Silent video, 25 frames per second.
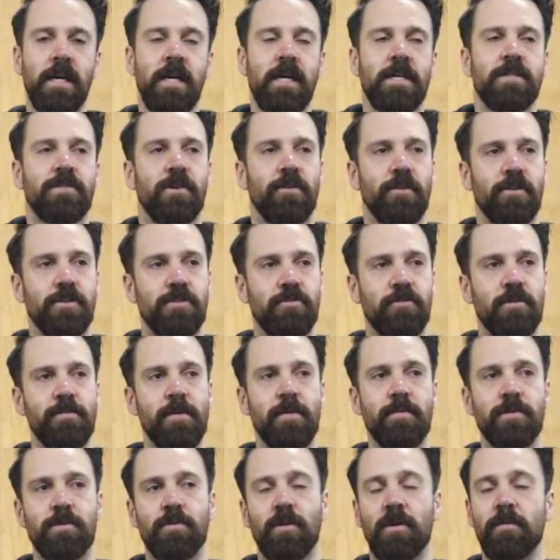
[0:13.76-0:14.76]
So there's 3
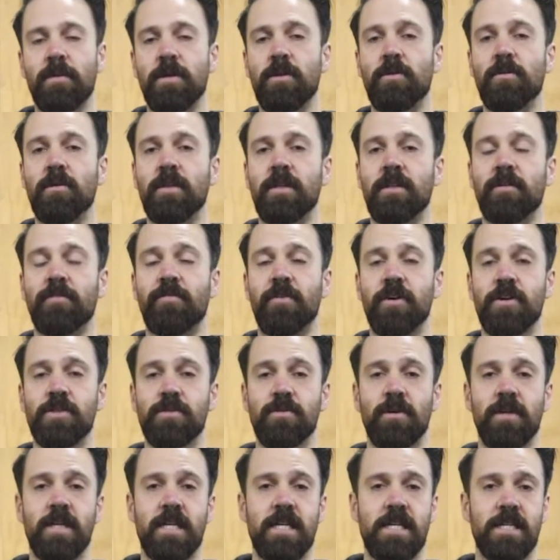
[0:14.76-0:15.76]
movements we're gonna be doing. The
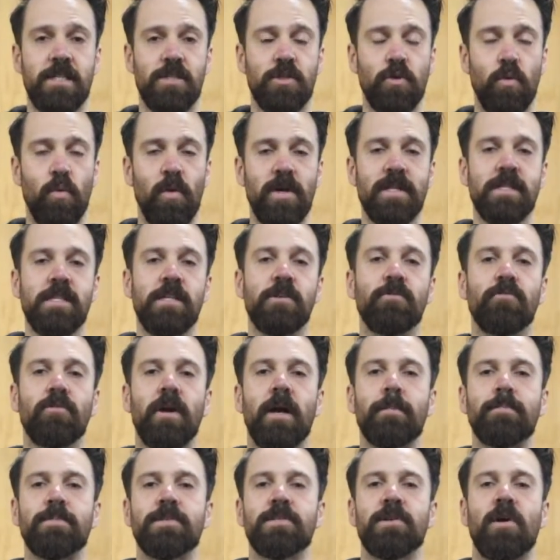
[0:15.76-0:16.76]
first one is 20
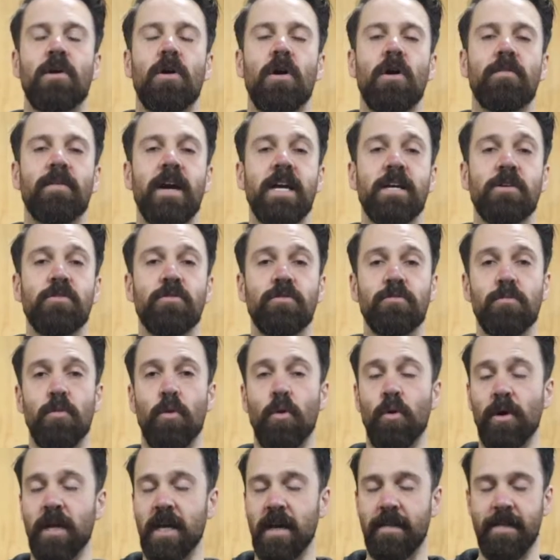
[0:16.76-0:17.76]
reps of a good
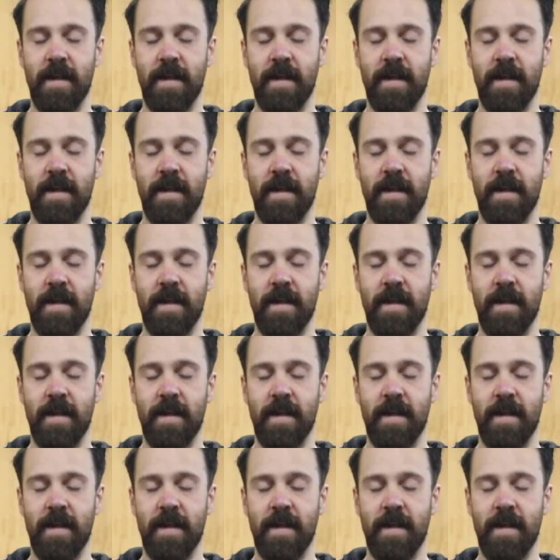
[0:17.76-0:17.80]
morning,